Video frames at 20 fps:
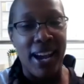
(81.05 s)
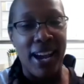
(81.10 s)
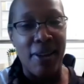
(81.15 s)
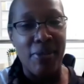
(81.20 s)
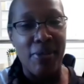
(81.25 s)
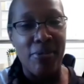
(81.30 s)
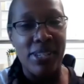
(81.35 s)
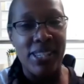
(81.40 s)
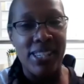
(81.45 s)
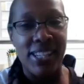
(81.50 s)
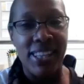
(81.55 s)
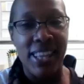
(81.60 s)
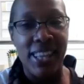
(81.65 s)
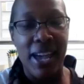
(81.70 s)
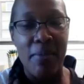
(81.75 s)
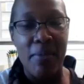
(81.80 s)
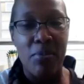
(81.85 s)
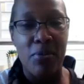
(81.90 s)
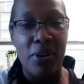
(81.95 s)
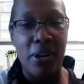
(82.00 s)
I was in
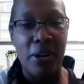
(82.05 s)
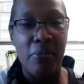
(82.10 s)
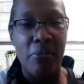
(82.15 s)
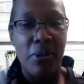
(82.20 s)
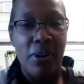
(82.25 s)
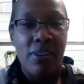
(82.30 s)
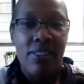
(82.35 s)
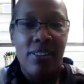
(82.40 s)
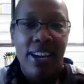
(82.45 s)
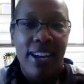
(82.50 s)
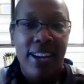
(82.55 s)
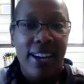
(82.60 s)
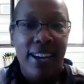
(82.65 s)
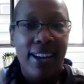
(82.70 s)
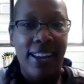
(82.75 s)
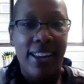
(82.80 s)
that point where, okay,